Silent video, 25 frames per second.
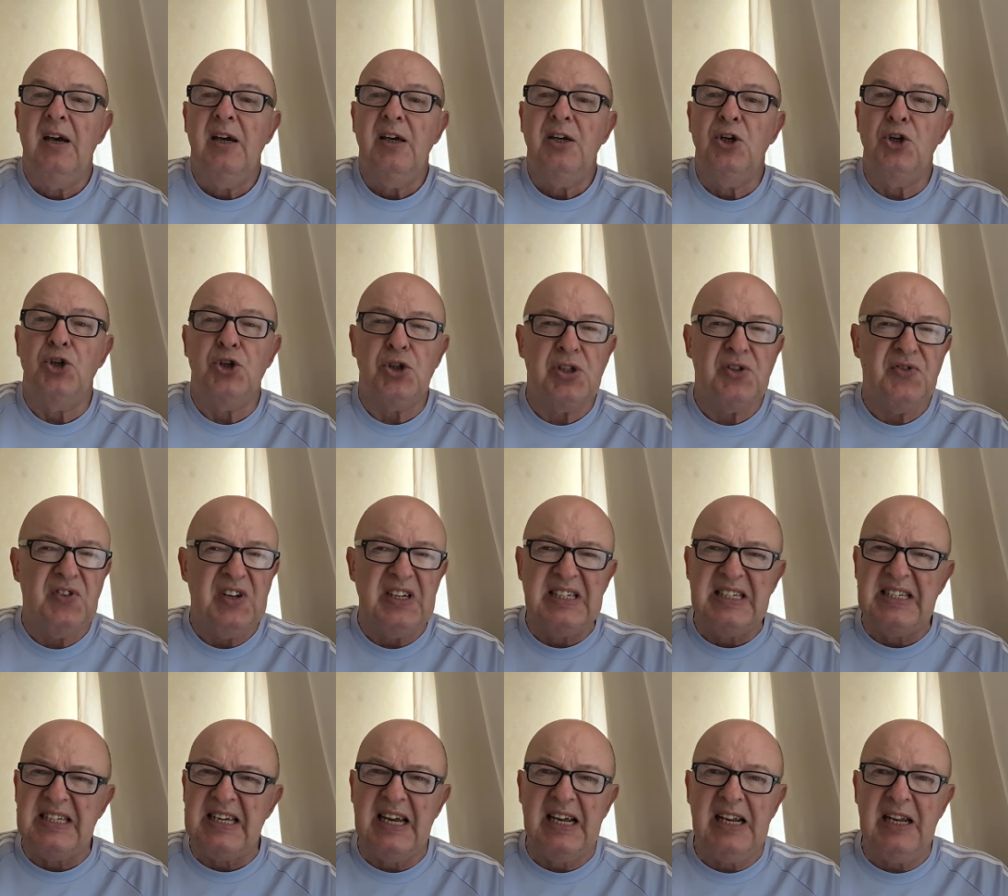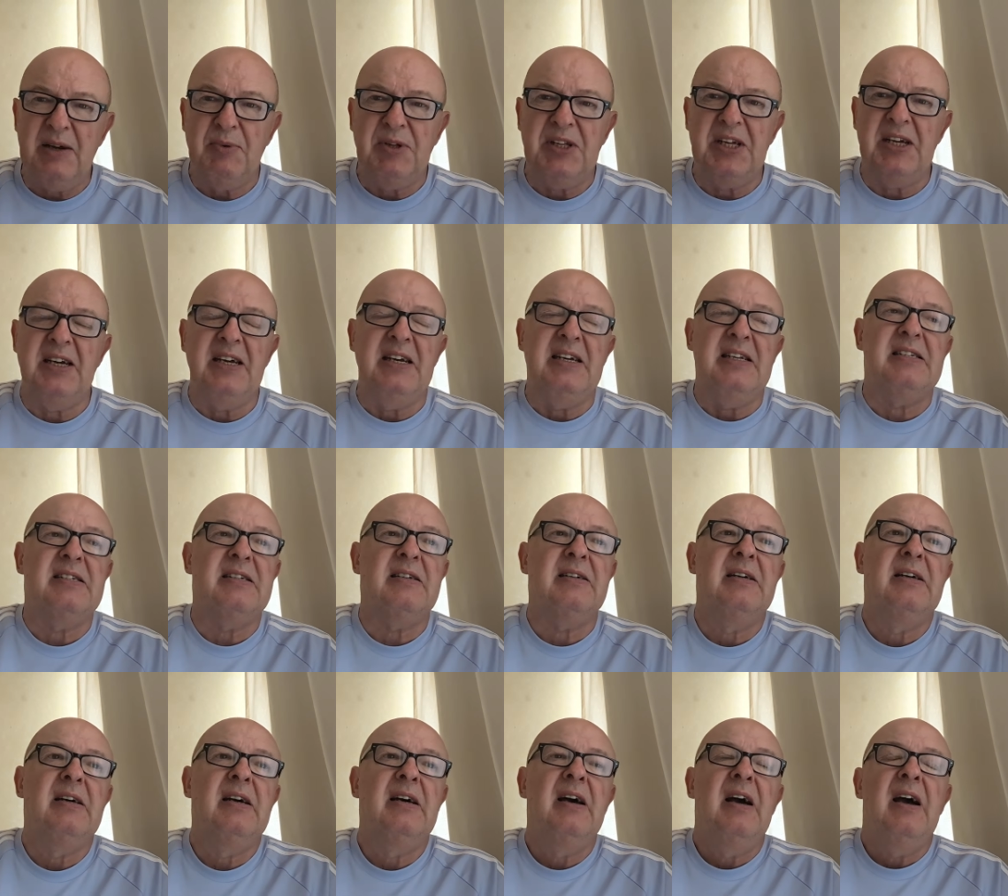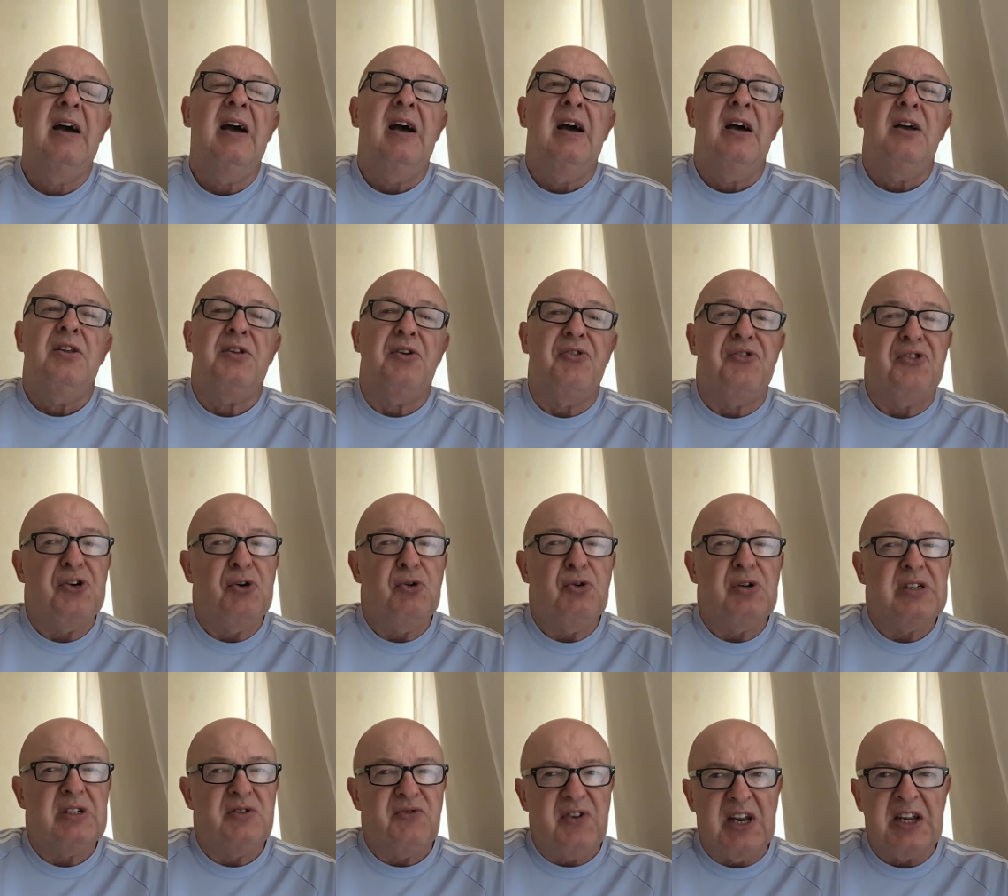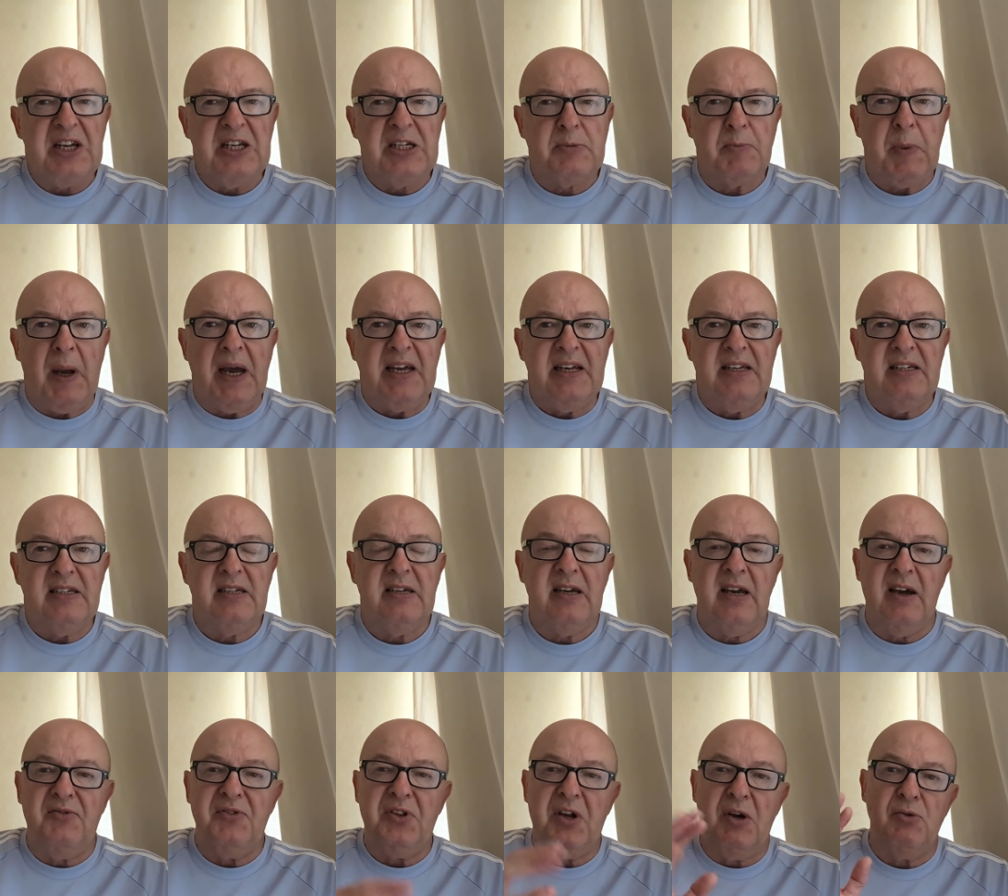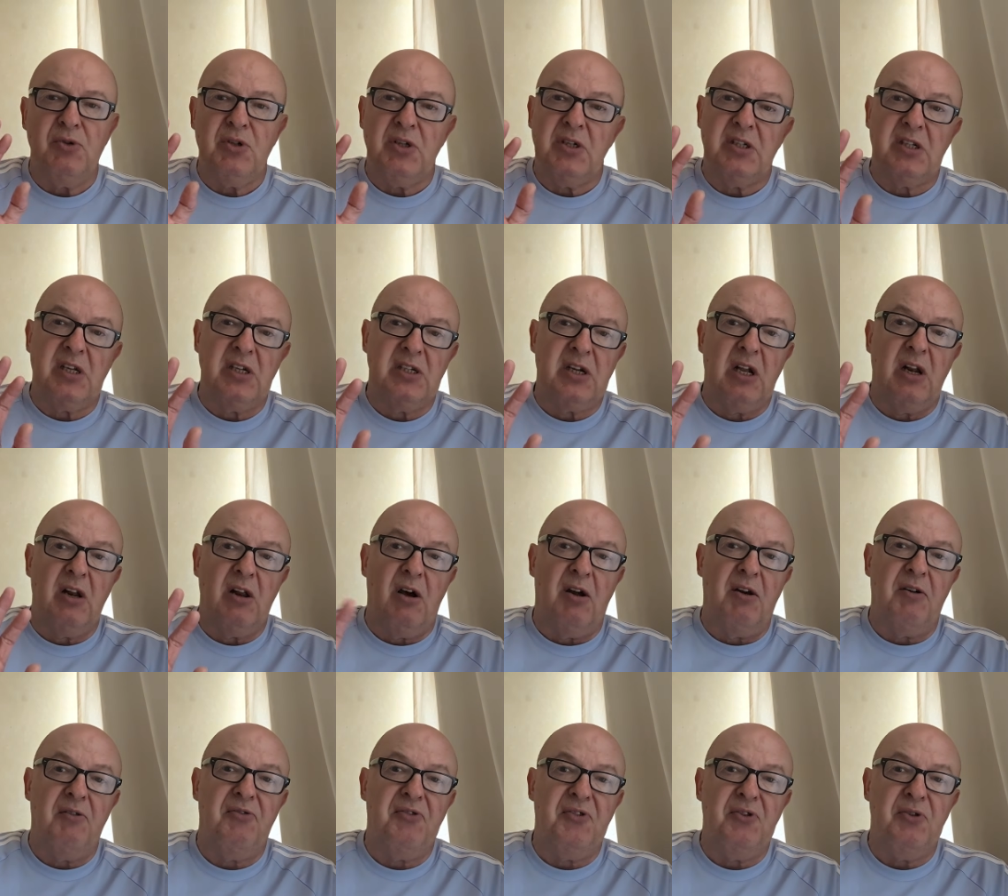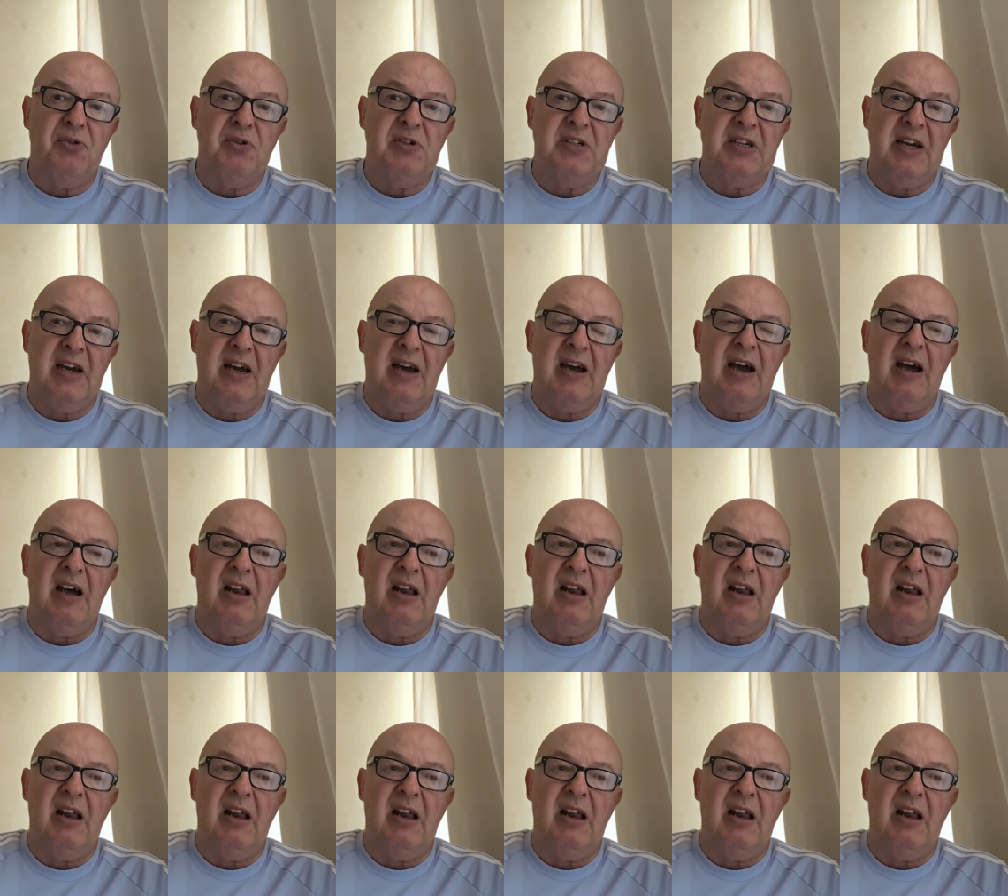You just feel sickly with the heat. The food is very spicy. I've noticed there's a lot of food here.